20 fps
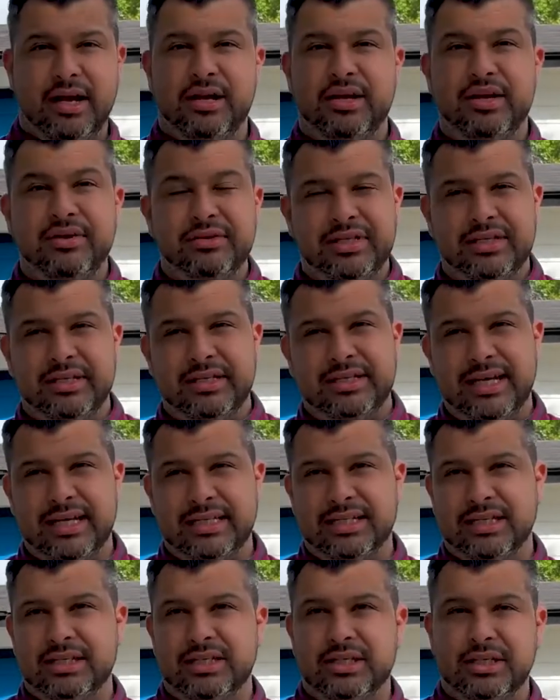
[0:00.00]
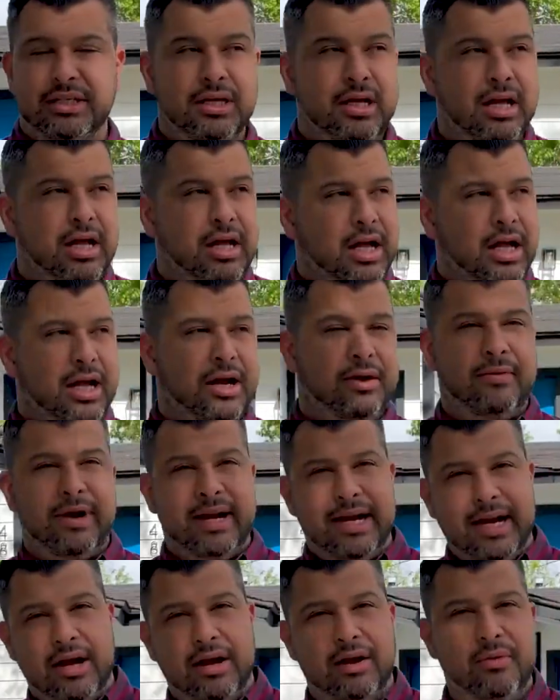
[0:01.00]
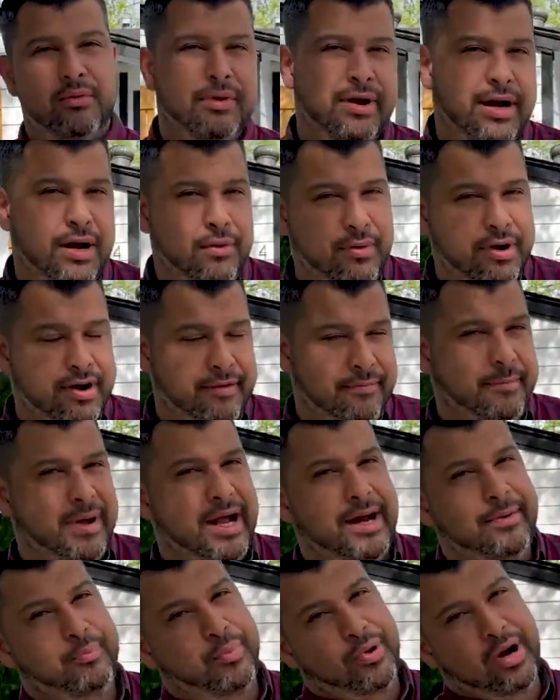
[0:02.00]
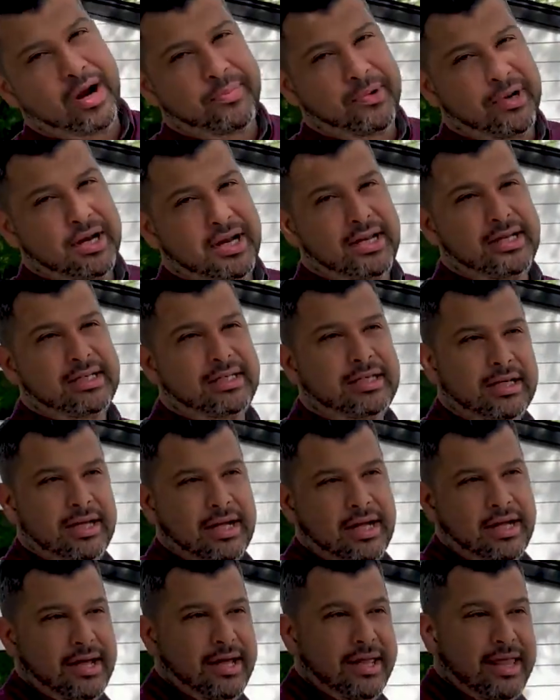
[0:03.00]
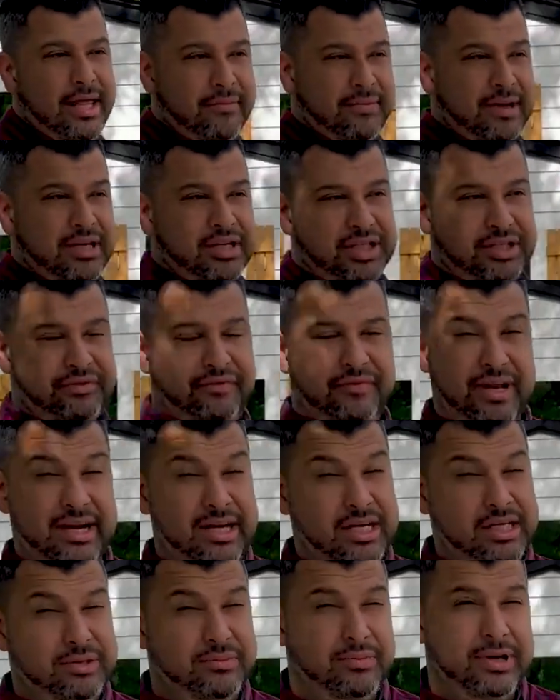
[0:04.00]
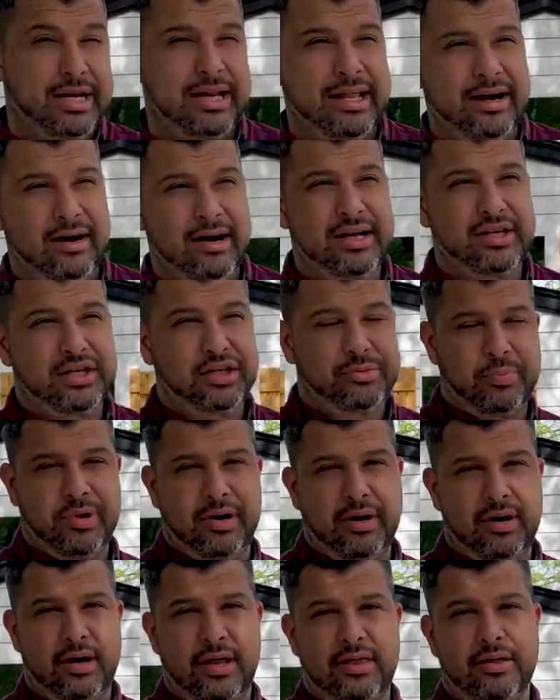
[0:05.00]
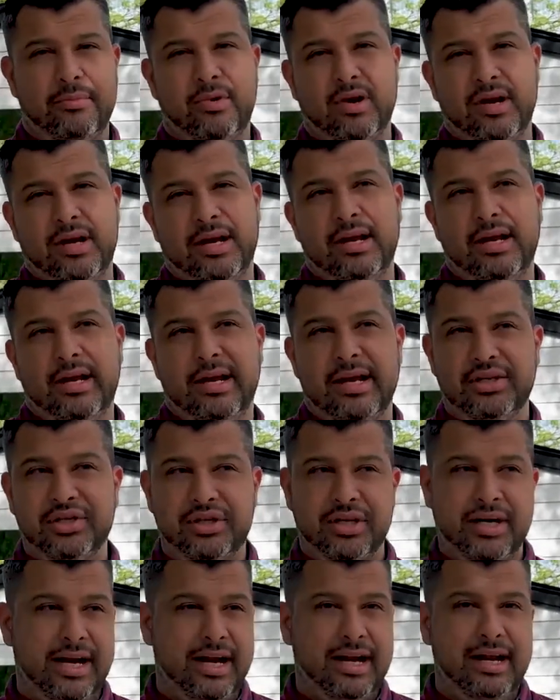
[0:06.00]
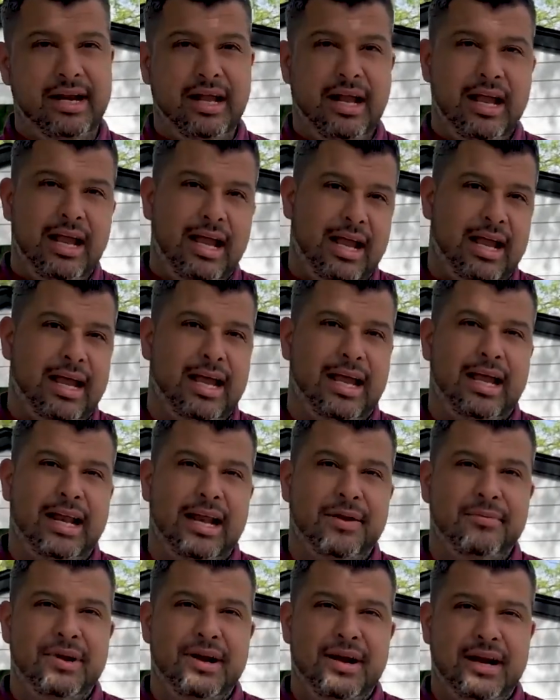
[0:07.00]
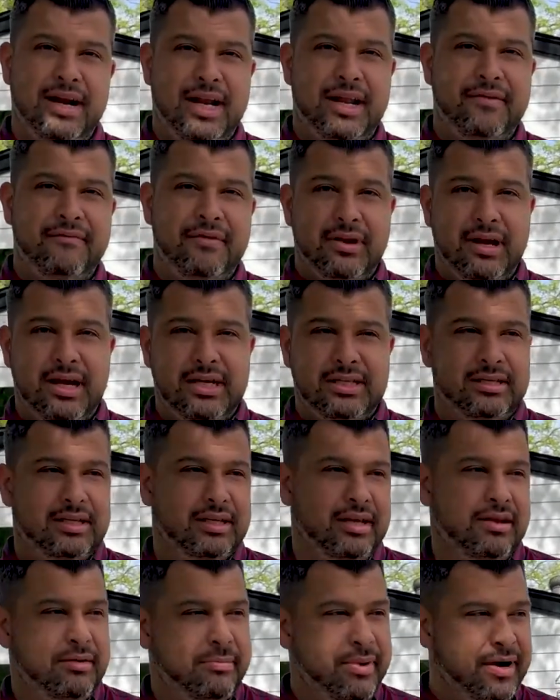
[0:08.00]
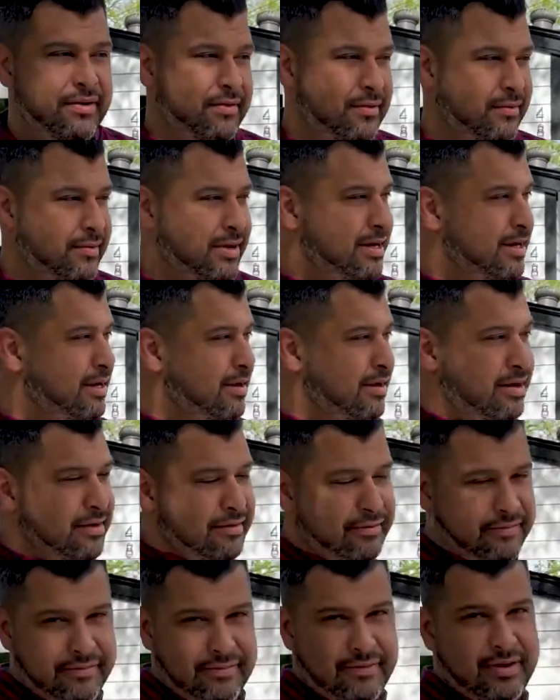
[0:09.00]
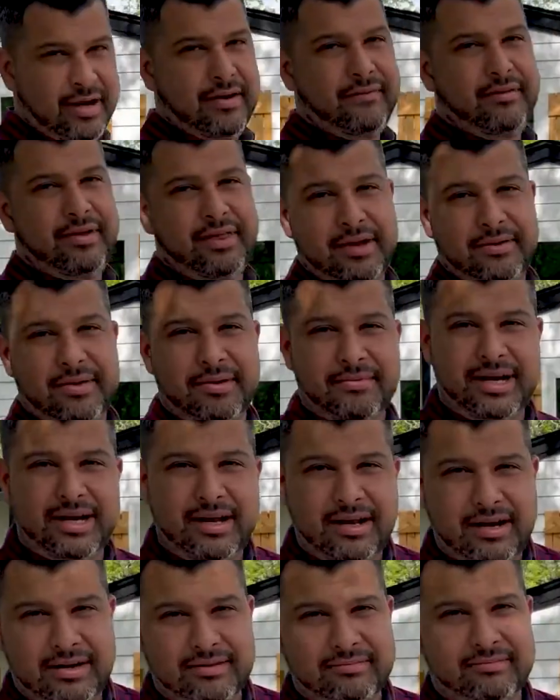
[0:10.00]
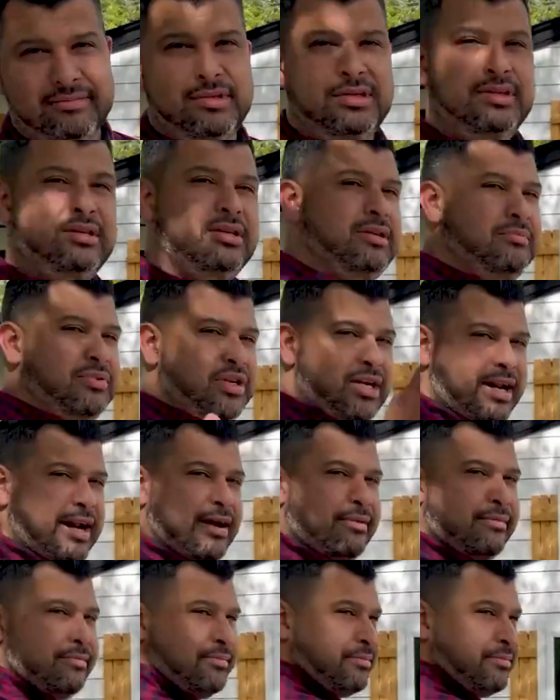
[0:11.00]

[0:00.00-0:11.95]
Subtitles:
Houston, Texas. Right now, we're at one of my properties that we just finished. We literally just put it on the market yesterday, and I wanted to give you guys a little bit of a rundown of everything that we did. Come check it out.